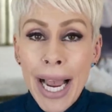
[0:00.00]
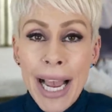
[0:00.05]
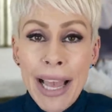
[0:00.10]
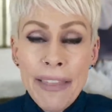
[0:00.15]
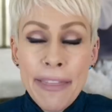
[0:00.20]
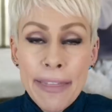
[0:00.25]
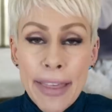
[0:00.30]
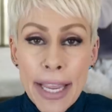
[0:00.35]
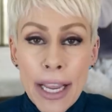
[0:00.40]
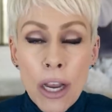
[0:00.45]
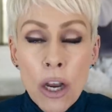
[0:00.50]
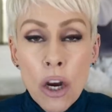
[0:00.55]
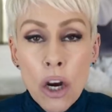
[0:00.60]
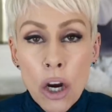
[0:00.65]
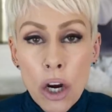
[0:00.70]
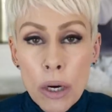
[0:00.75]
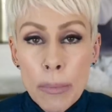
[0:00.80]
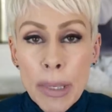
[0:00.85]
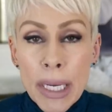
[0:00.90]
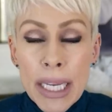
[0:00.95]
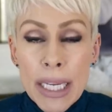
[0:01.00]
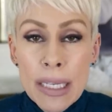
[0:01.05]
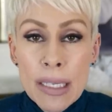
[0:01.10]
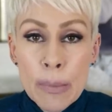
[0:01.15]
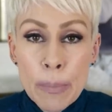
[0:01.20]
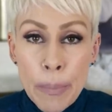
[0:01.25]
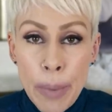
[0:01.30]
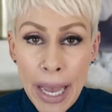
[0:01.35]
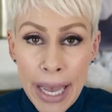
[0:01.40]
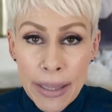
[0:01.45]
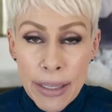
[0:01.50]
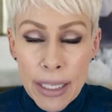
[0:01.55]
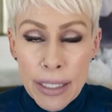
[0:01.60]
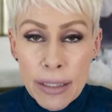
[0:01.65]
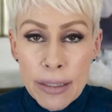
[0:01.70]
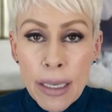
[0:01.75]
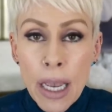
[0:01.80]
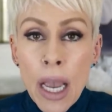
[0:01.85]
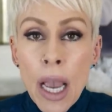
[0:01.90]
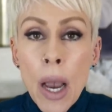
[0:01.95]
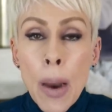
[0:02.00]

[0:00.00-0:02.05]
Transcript: I think karma is balance.